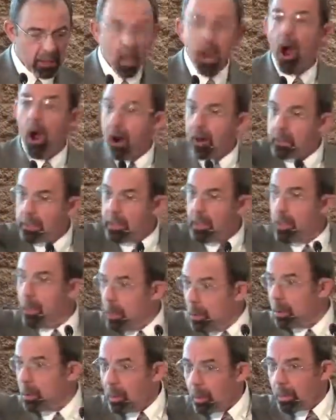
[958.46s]
Are
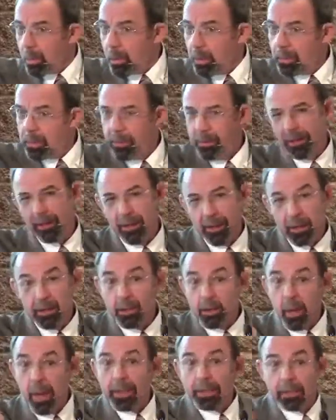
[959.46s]
you
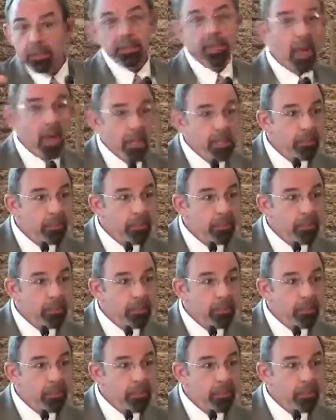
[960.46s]
trying to change